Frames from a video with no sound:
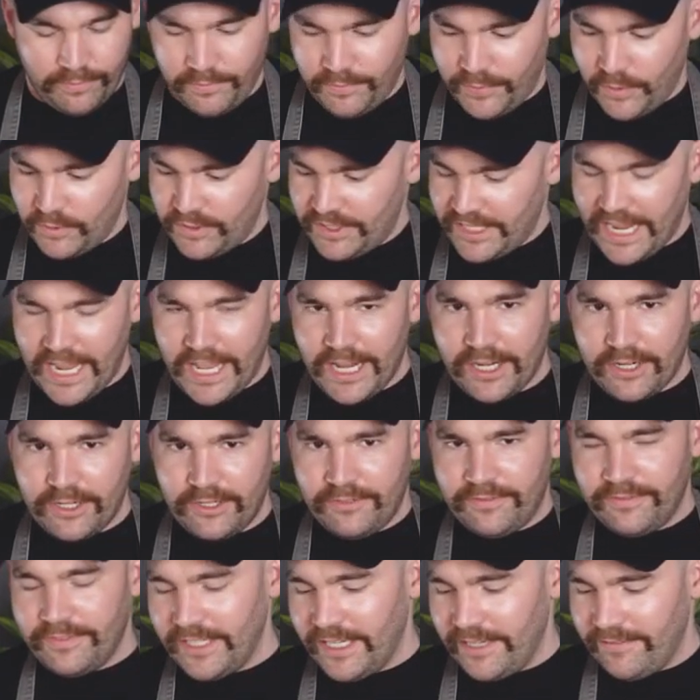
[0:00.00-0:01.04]

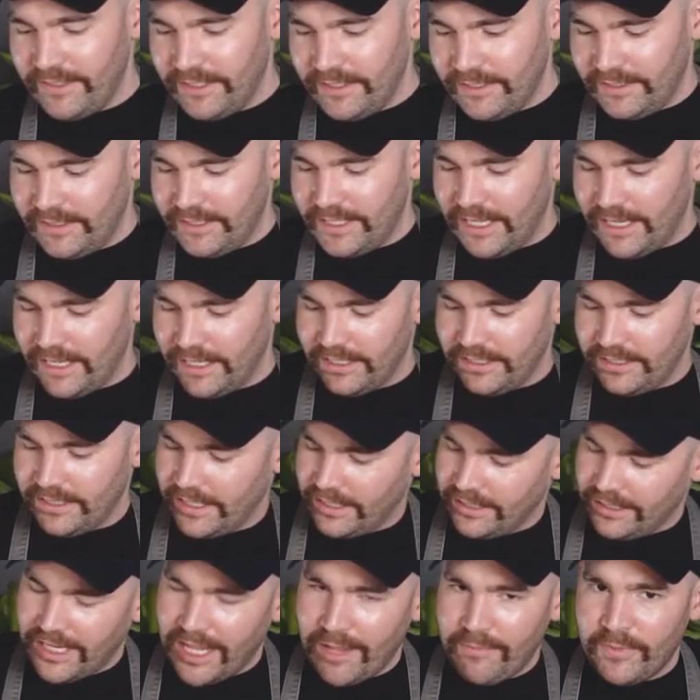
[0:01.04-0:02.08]
botanical flavor than
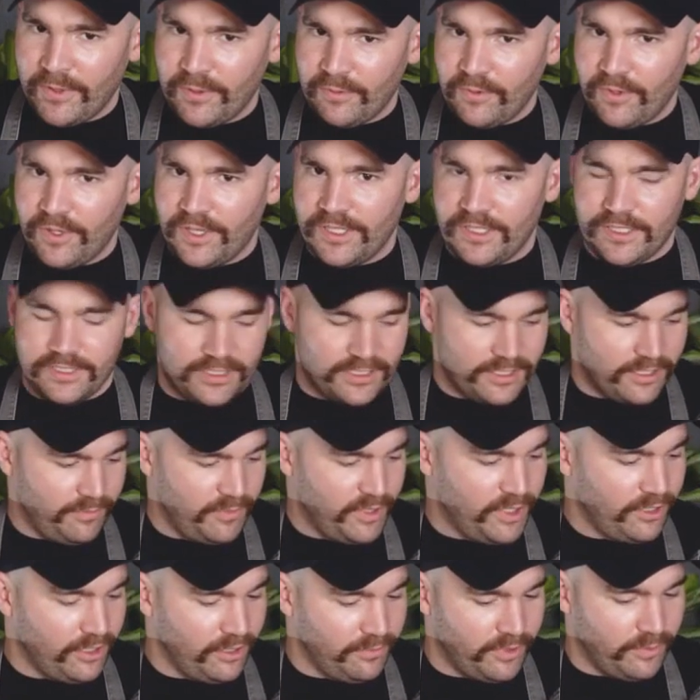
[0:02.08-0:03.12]
lemon would. It's gonna
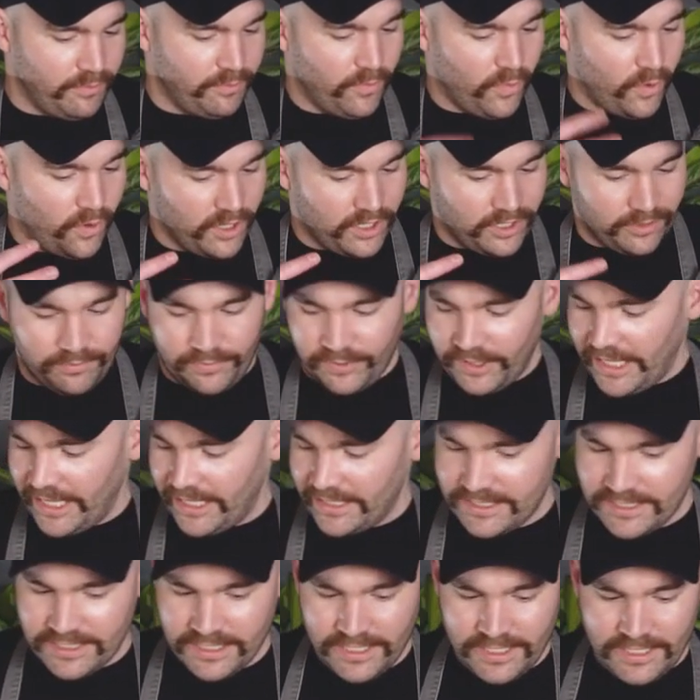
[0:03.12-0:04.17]
be a little bit more
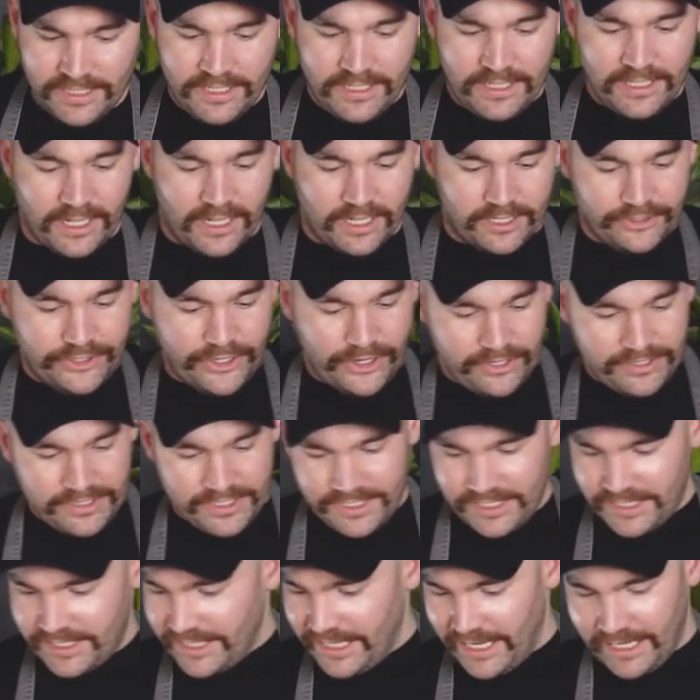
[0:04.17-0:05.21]
complex. You'll notice it just